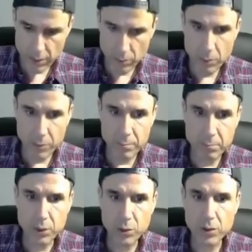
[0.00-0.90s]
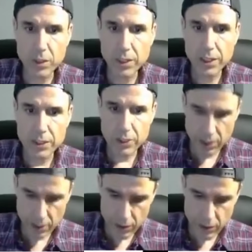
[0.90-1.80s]
Now when we boot,
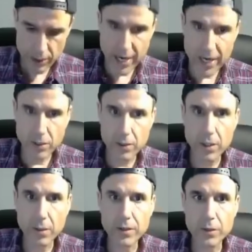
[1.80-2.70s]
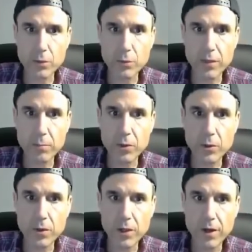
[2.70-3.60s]
it's gonna do that. Now we do
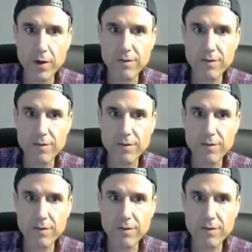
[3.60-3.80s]
reboot,